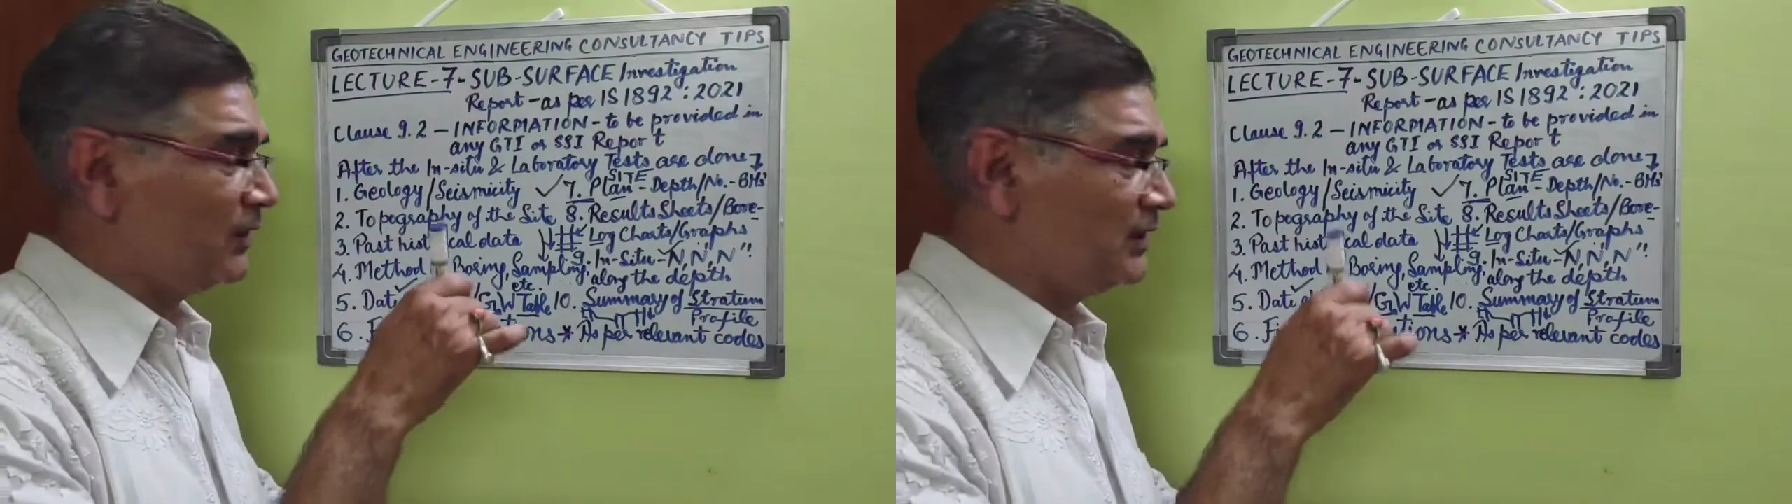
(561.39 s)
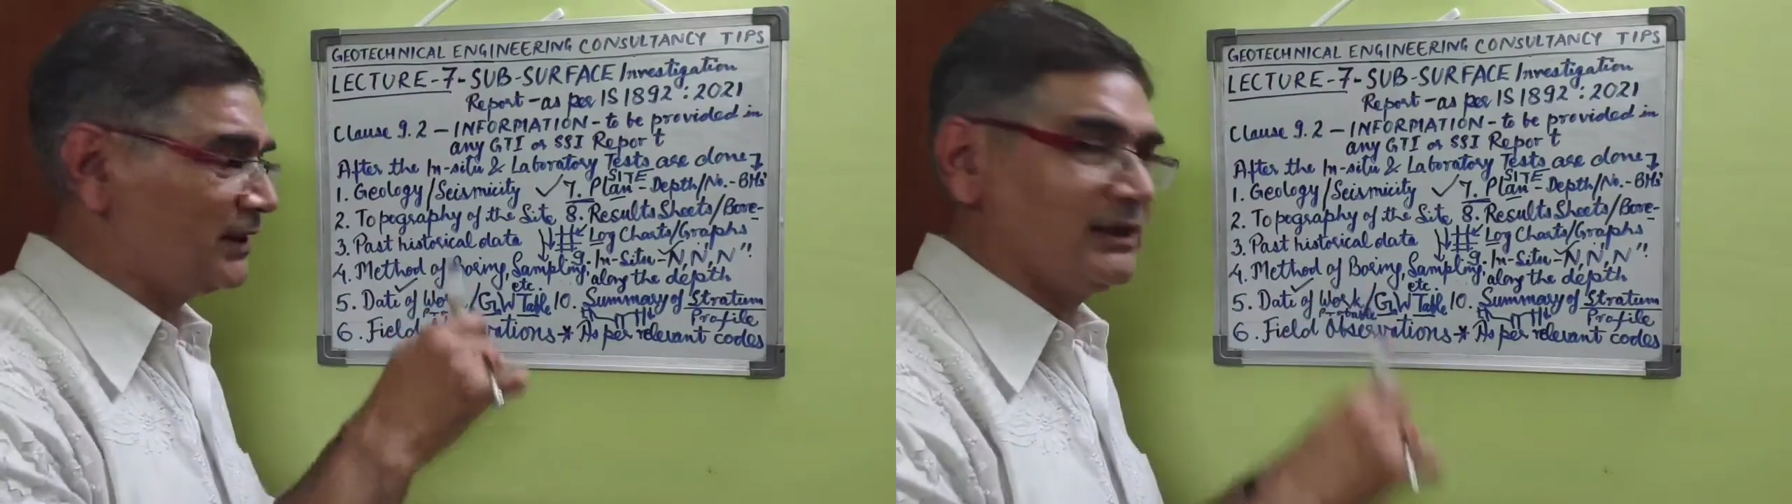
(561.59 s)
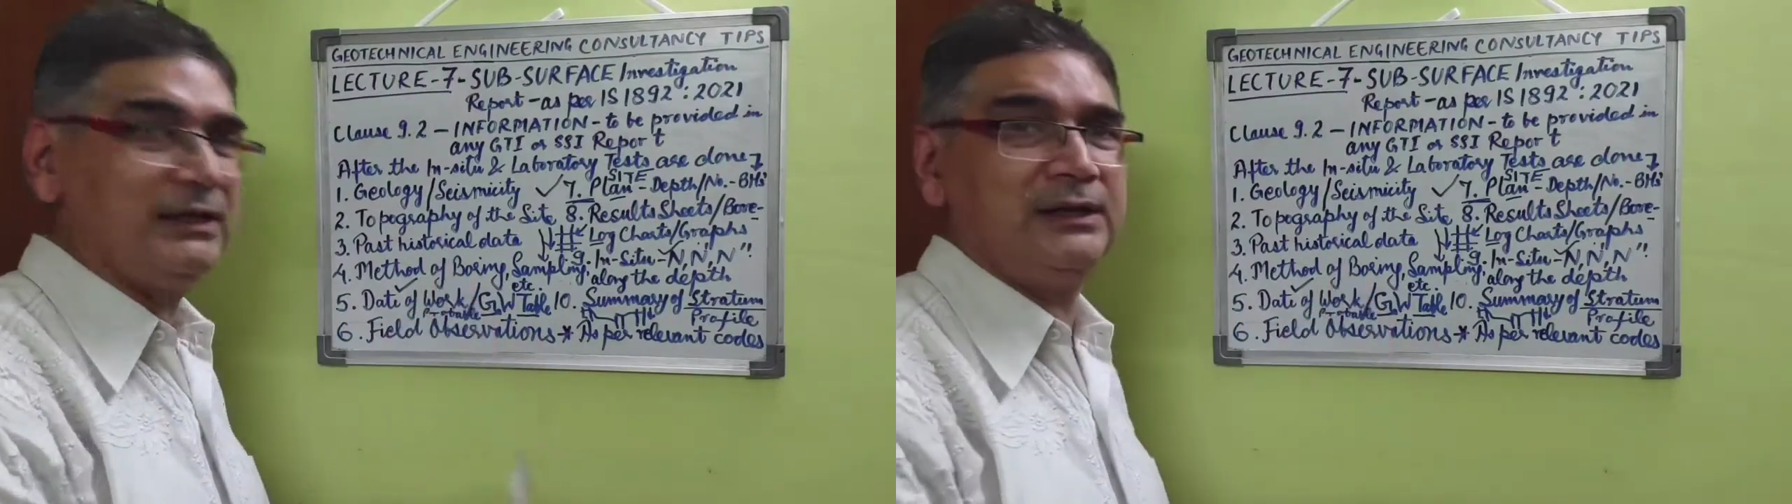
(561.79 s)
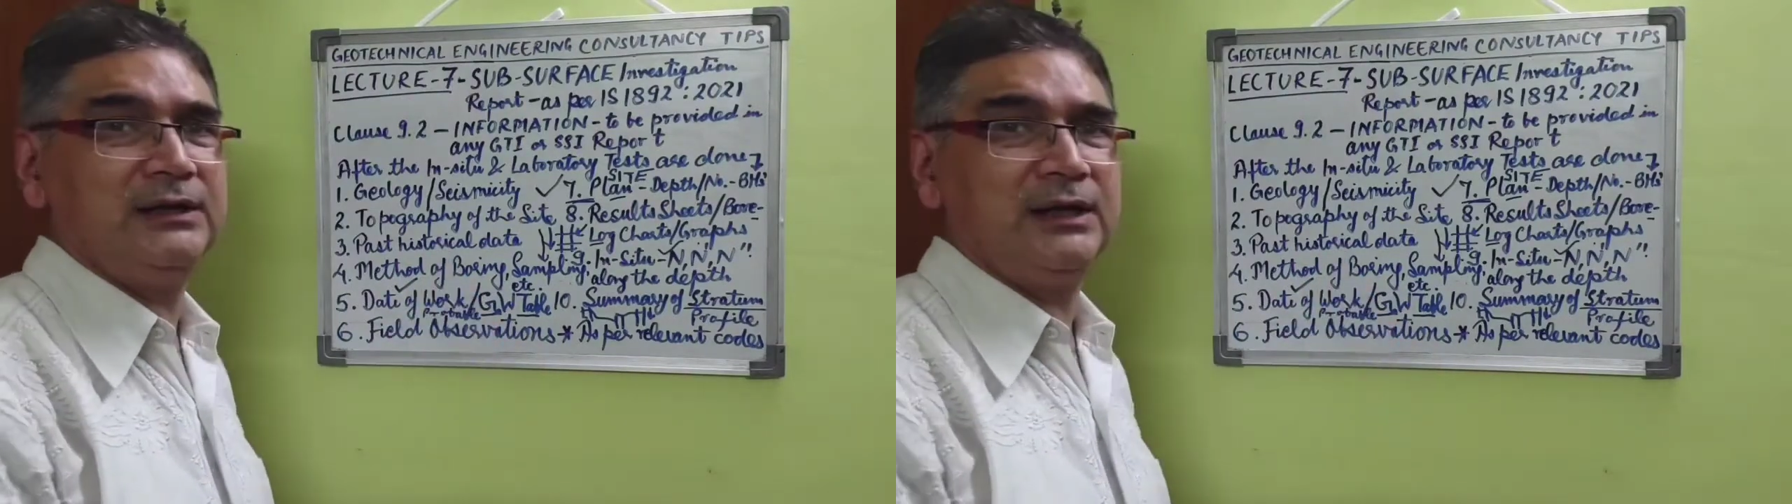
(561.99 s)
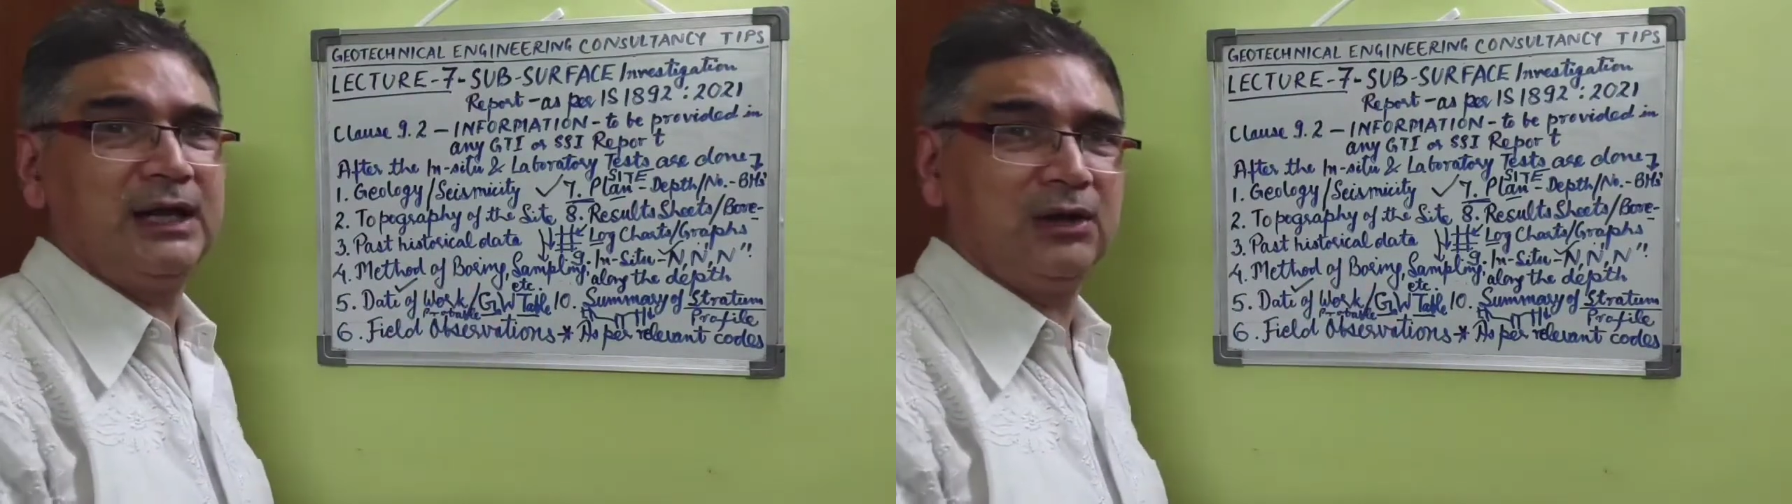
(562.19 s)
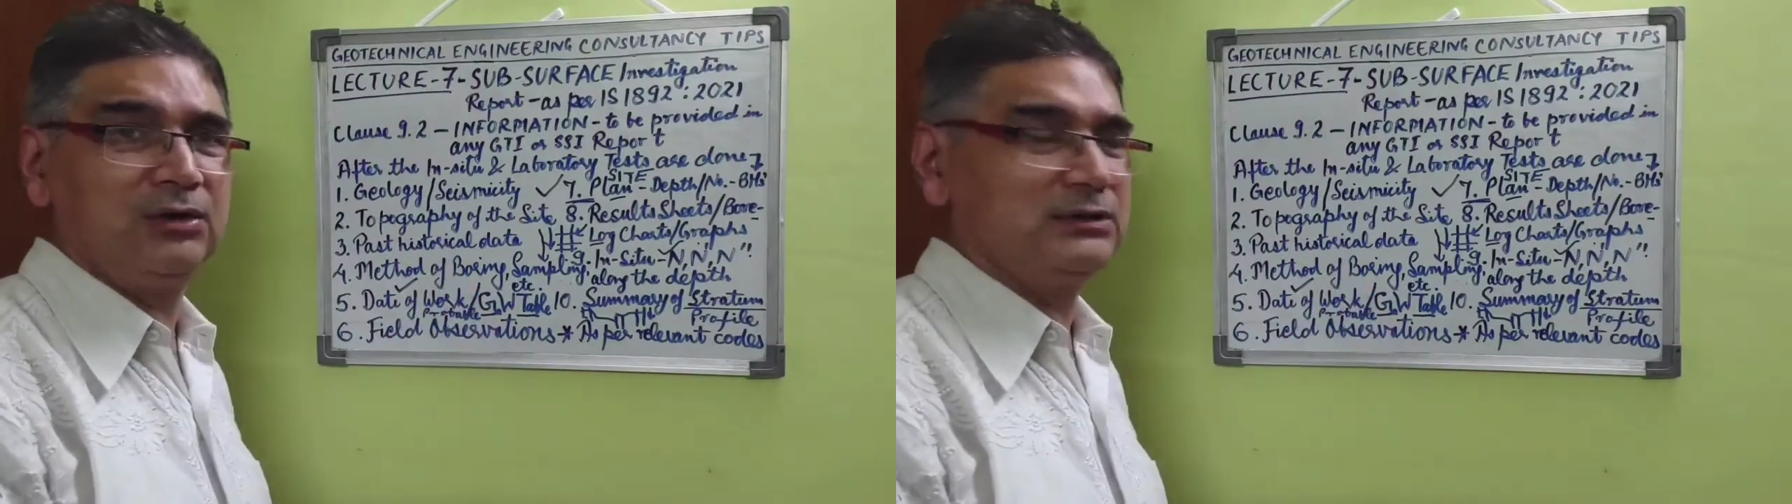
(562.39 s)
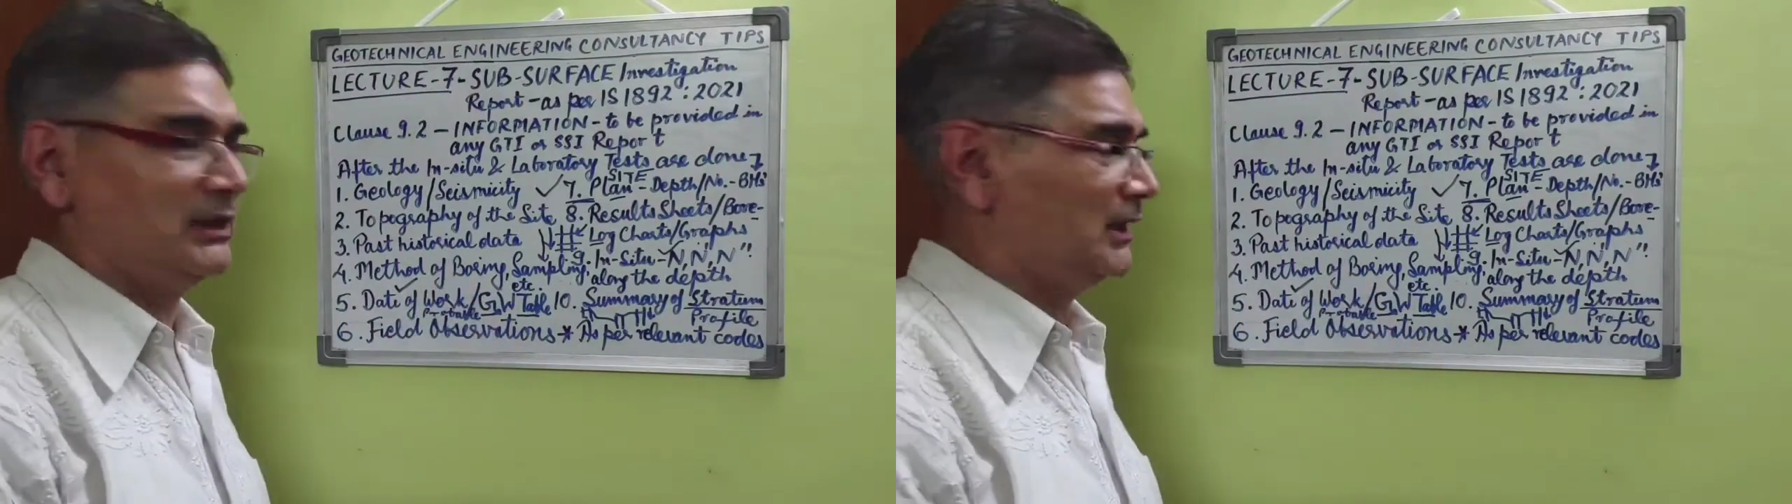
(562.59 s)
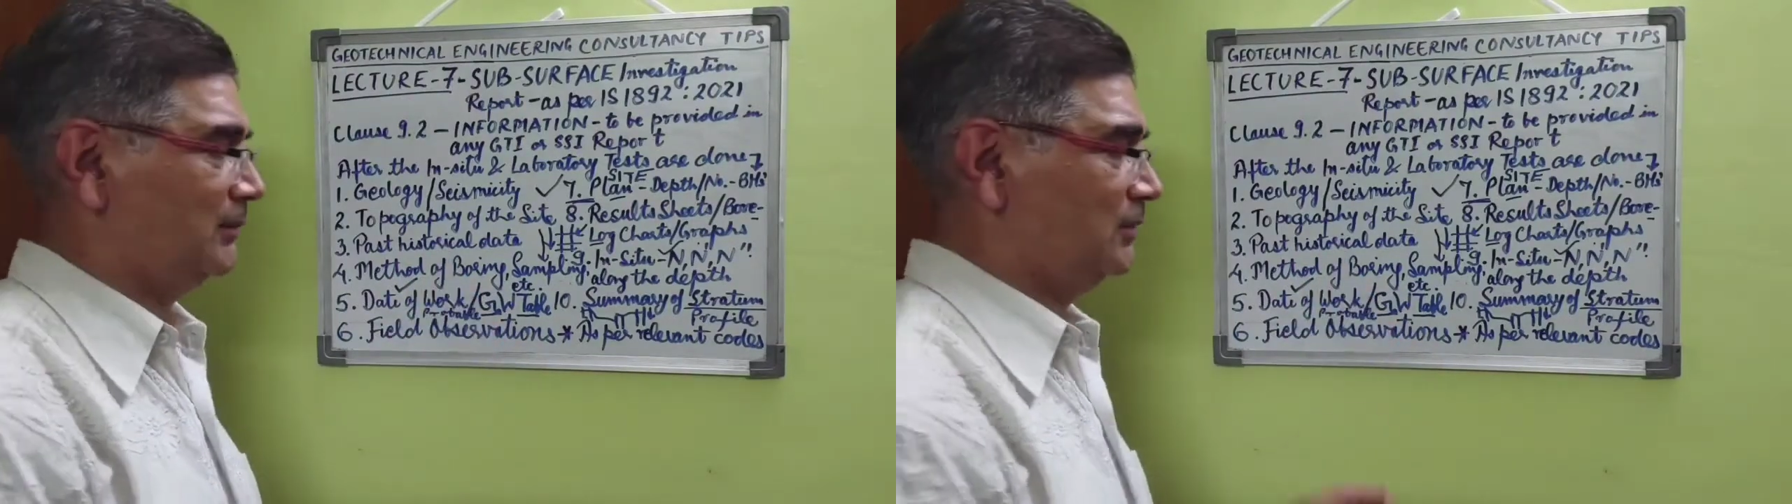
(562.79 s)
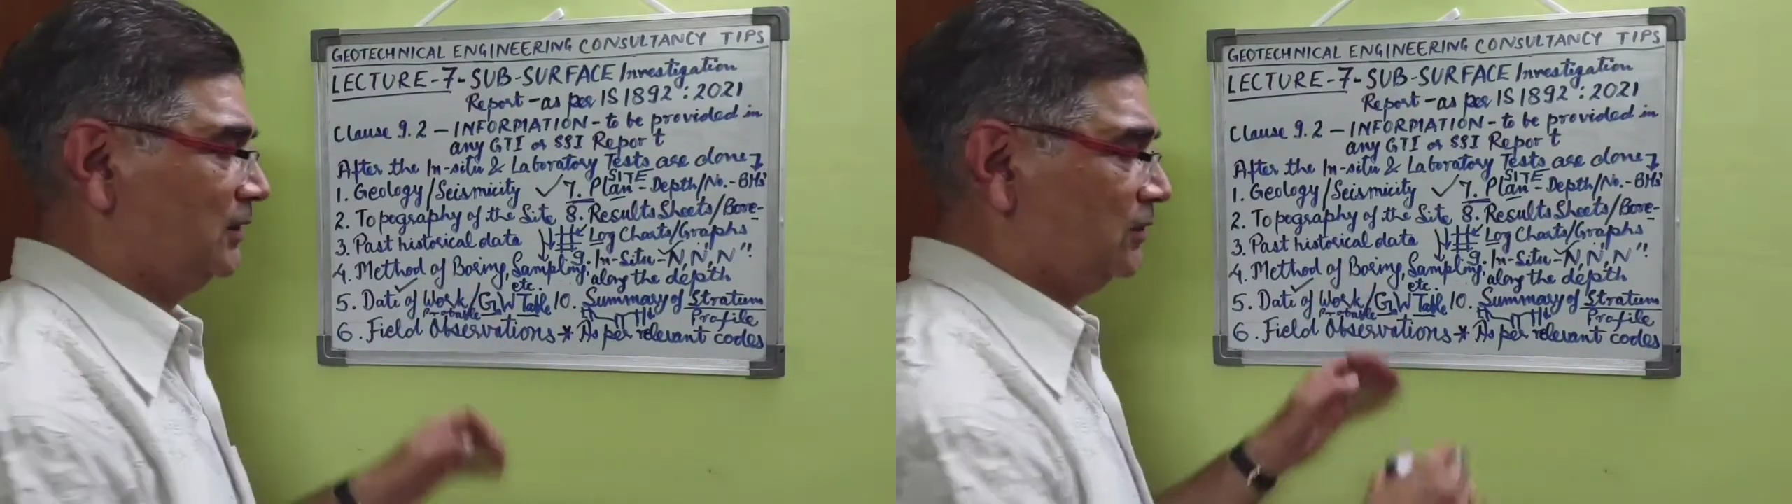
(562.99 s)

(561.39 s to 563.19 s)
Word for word: vertically along the depth.